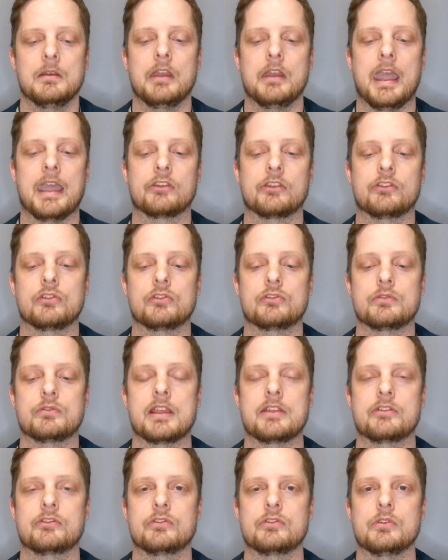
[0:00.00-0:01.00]

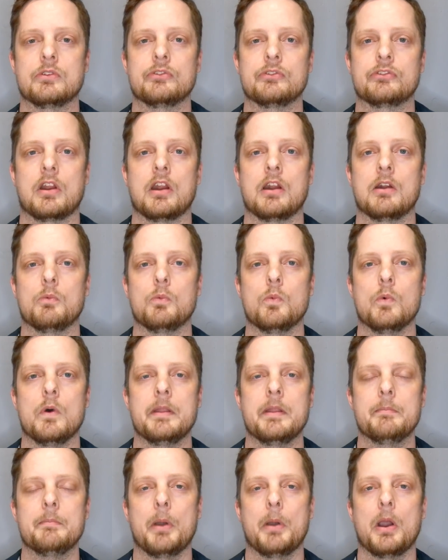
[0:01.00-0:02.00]
Extraterrestrials are
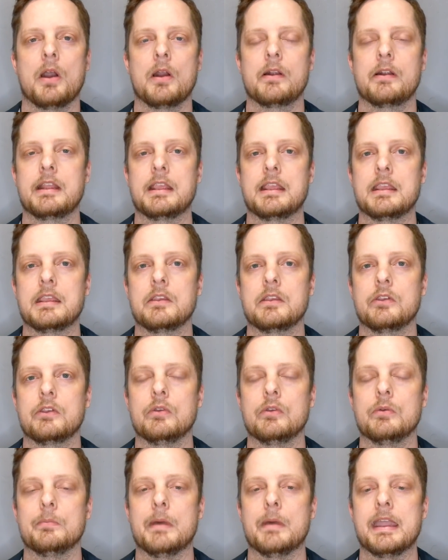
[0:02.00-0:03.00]
one party
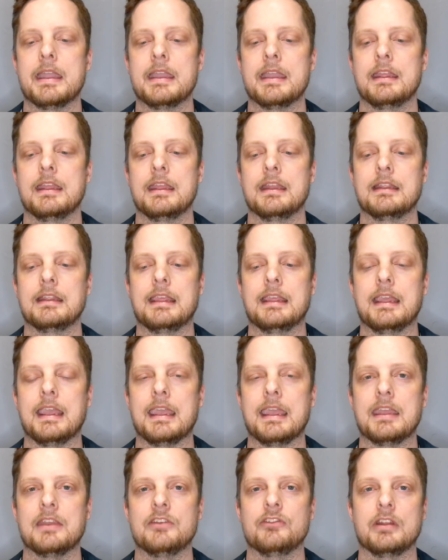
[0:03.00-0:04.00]
who might
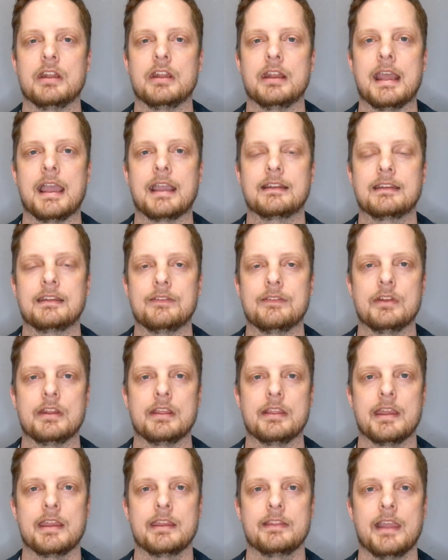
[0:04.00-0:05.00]
engage in an activity
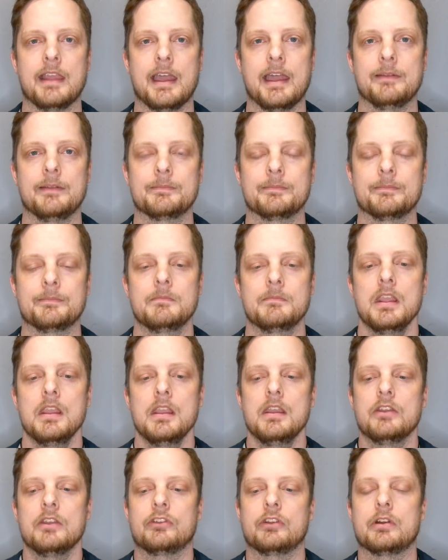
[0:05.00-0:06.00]
like that.
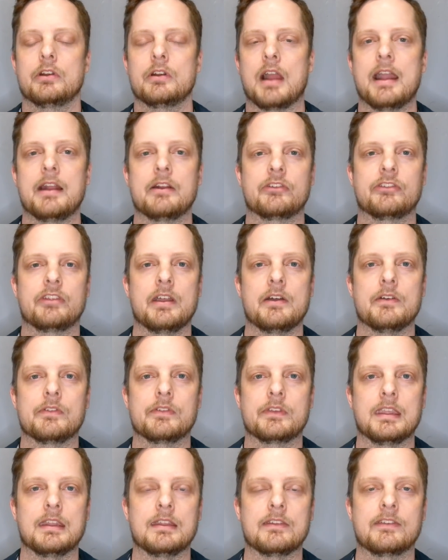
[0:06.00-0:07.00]
So your higher self
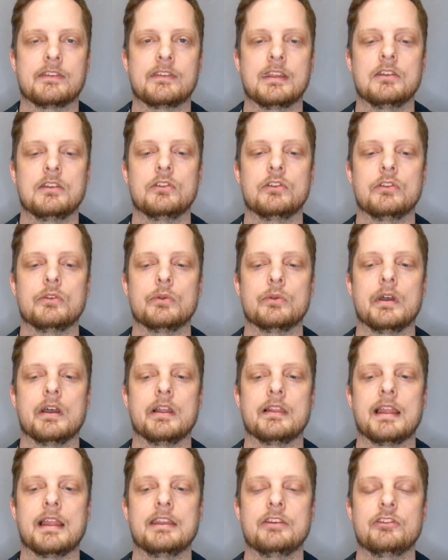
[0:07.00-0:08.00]
can send you a
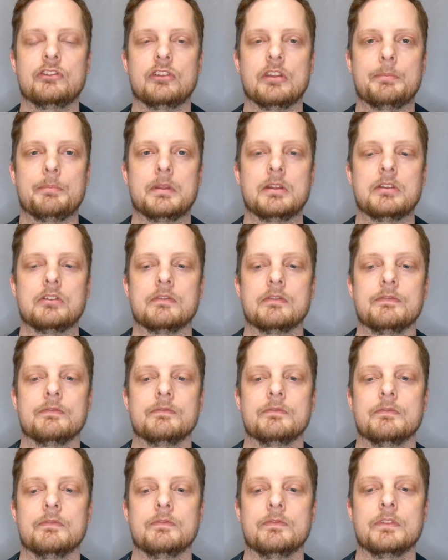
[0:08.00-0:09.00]
light ship and
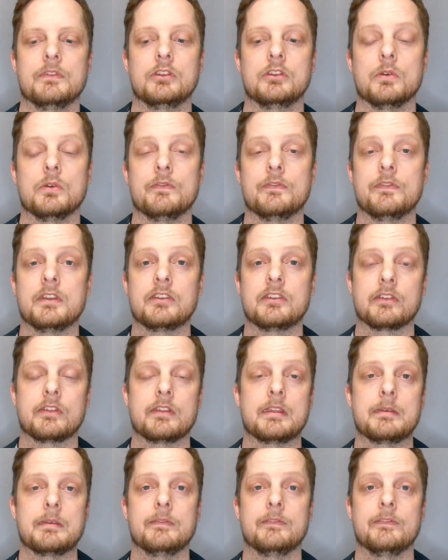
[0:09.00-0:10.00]
you'll
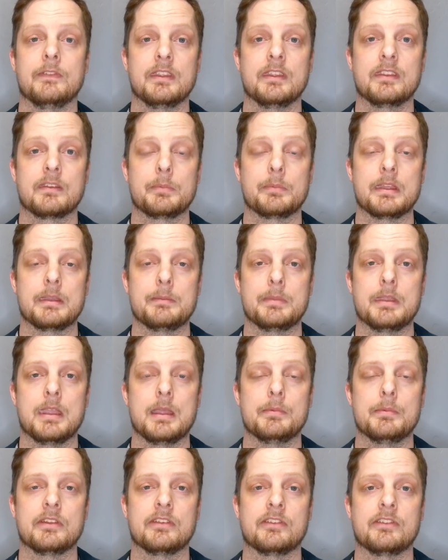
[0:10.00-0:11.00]
visibly visibly be
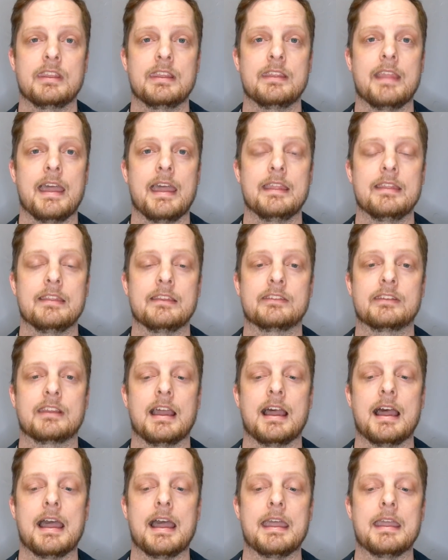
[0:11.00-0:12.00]
able to see that in the
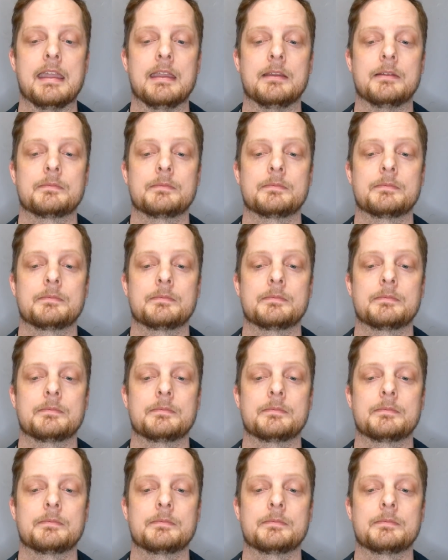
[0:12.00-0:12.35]
sky.